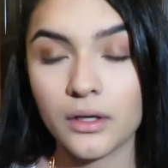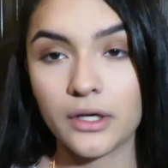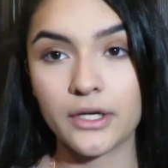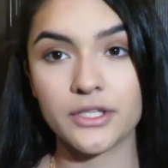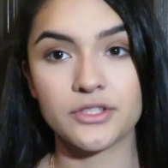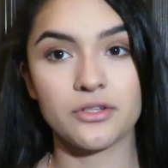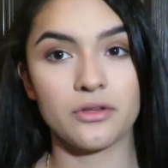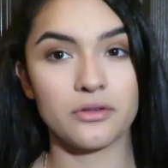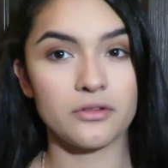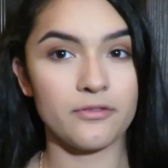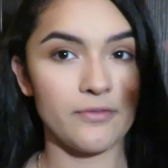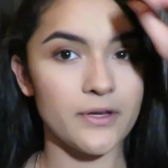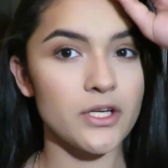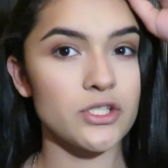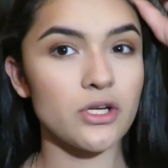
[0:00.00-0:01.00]
Alright, so to
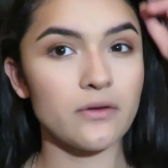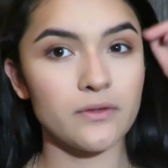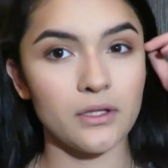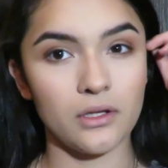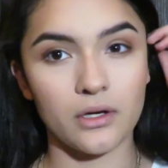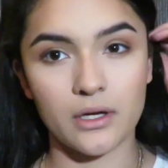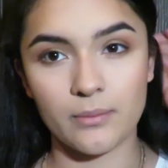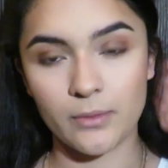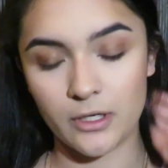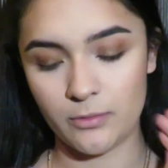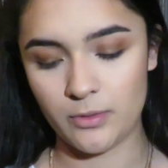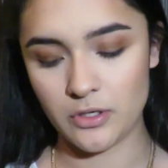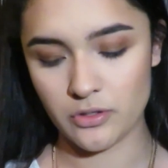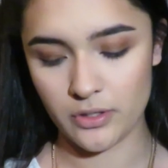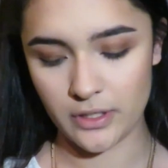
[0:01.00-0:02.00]
finish off the look, I'm going to
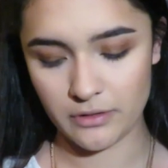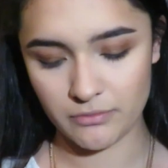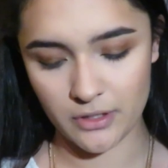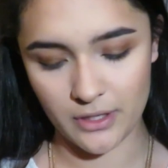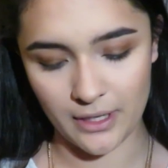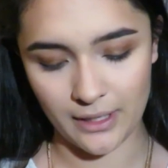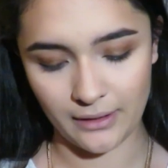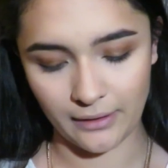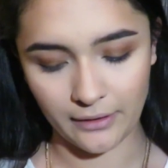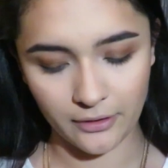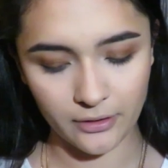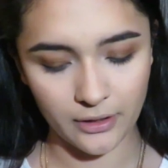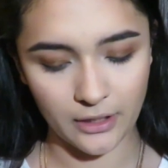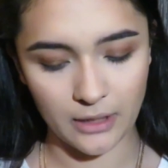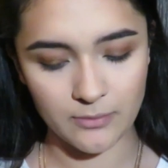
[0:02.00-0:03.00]
be going in with
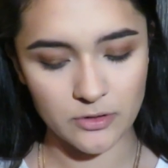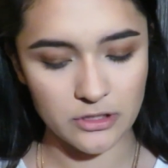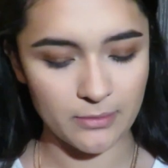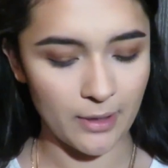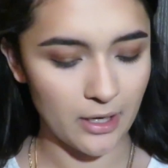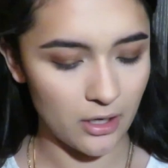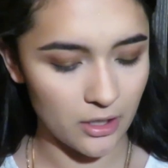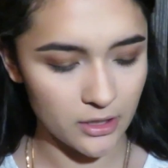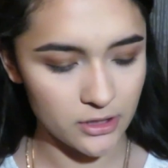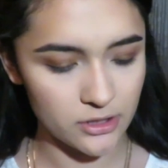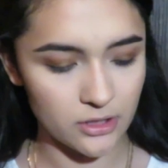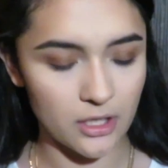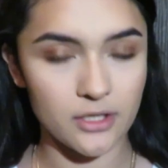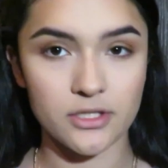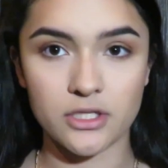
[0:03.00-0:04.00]
highlighter, and I'm using my
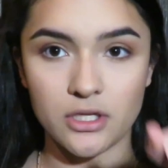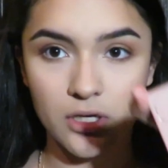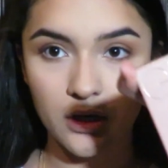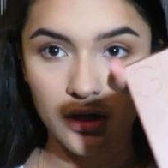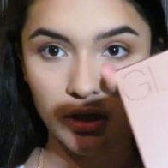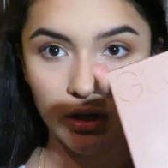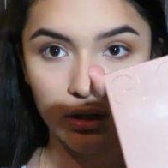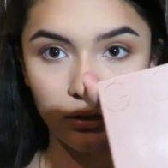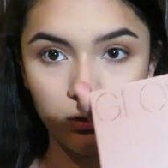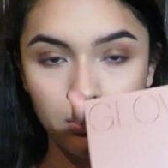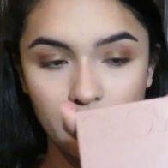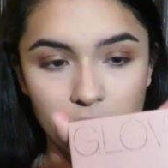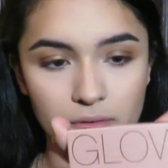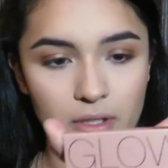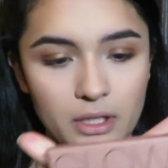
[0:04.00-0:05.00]
Anastasia
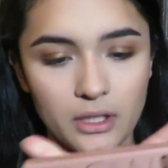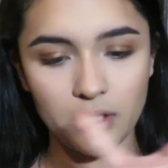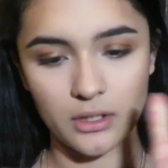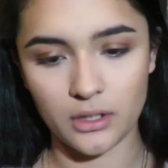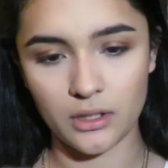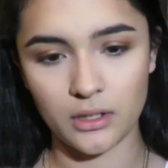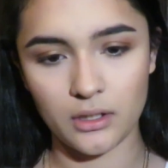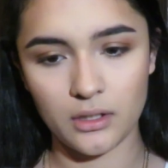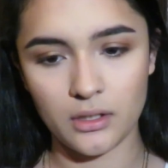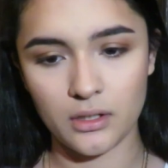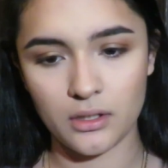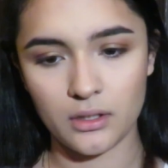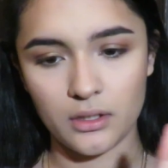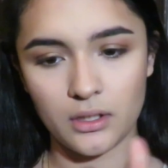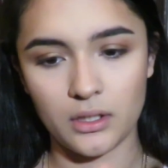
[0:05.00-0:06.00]
Glow Kit
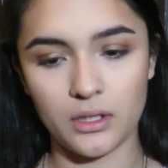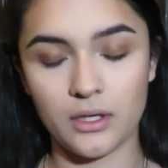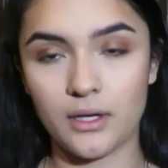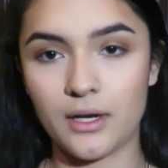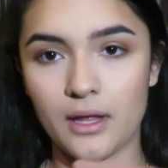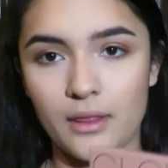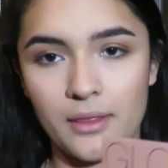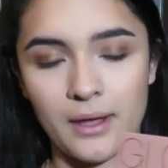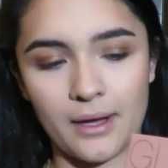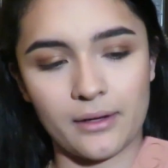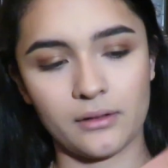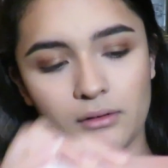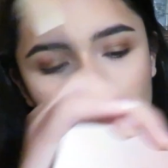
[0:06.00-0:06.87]
in That